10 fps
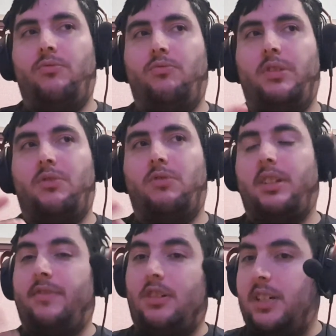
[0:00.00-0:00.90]
with
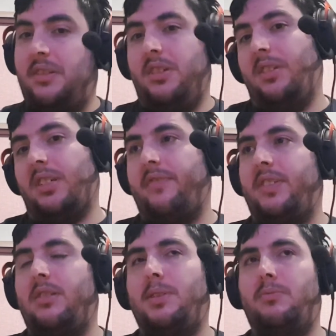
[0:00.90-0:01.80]
whatever ideas I've
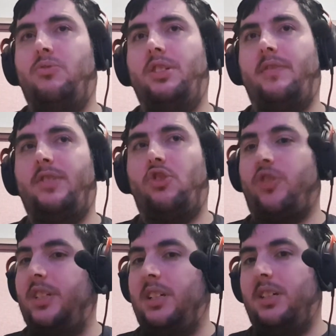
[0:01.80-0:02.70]
come up with for
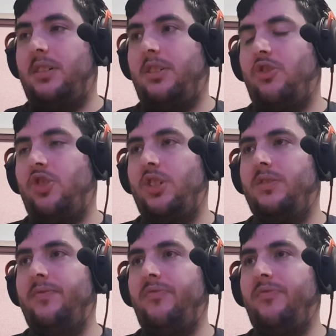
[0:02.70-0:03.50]
training arcs and shit,